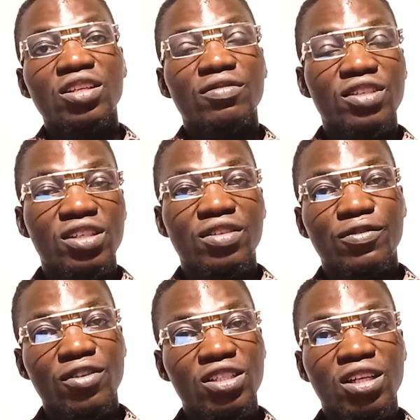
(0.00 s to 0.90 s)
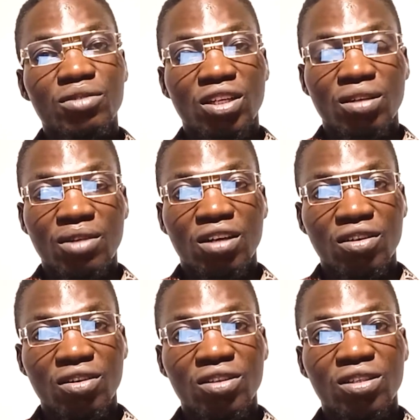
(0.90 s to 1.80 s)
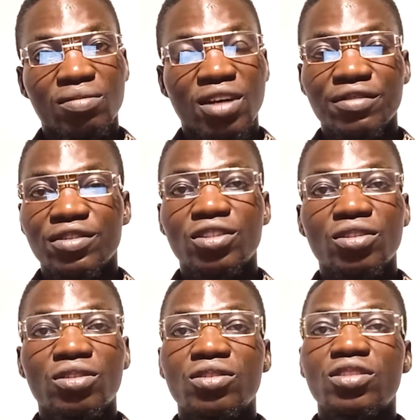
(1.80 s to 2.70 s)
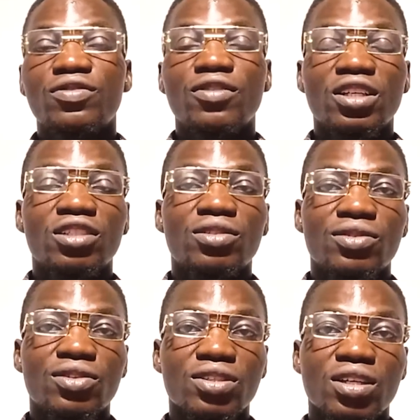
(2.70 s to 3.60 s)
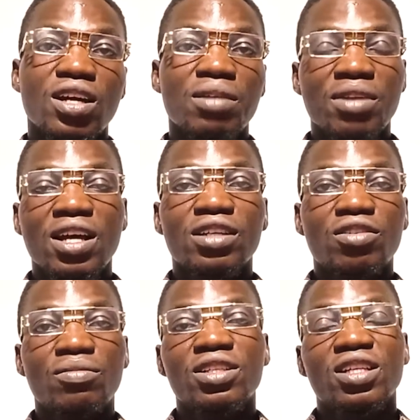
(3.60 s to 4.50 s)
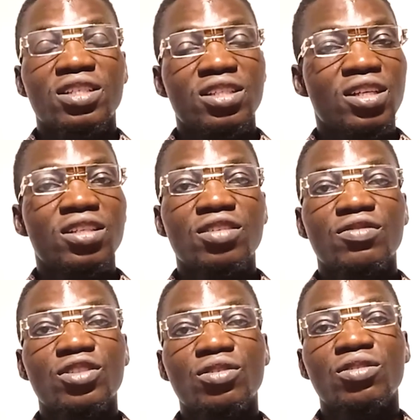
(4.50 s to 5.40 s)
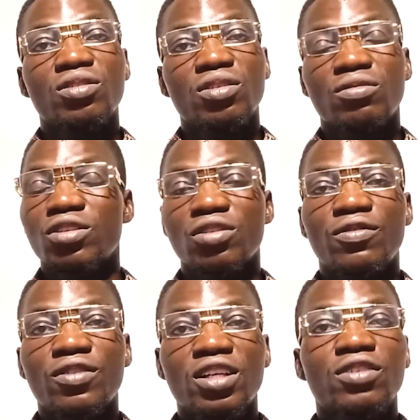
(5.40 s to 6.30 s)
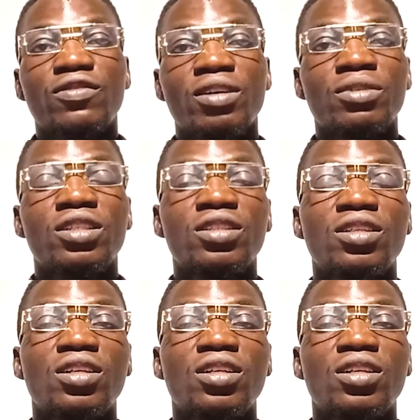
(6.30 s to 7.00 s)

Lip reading: If this is the first time you came across my video, don't forget to subscribe, like, comment, and share this video with your friend, family.